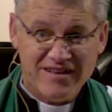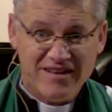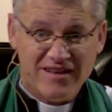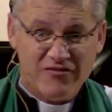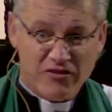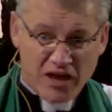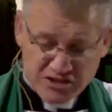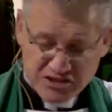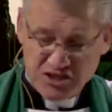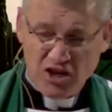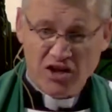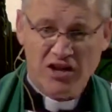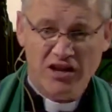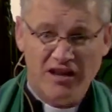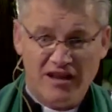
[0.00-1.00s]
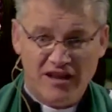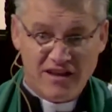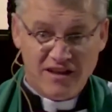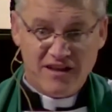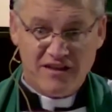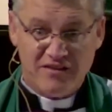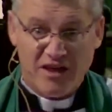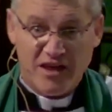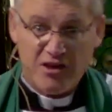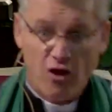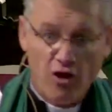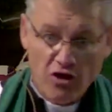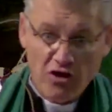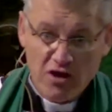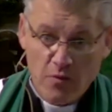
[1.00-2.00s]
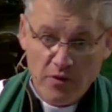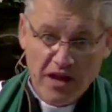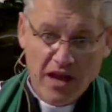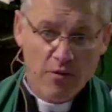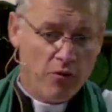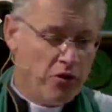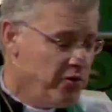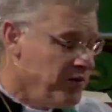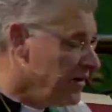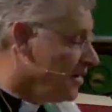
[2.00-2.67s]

Rachel, there you go. Come and get one.